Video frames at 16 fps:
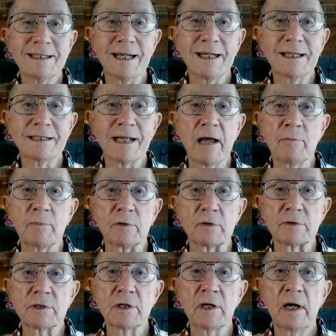
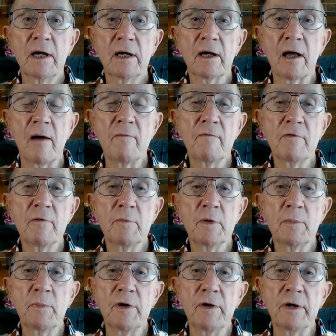examples come from the
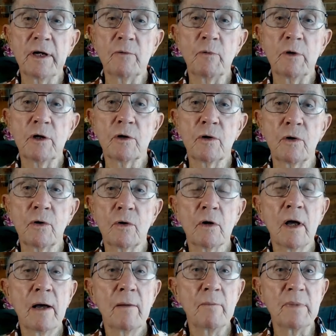period we call
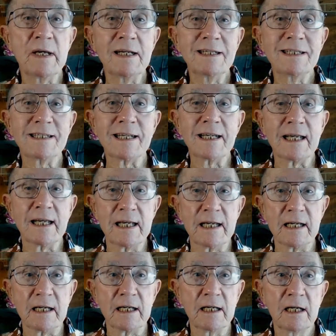
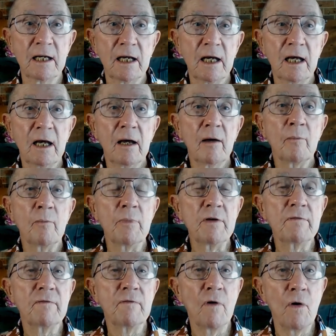BCE,
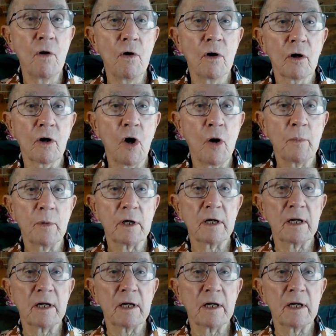before Common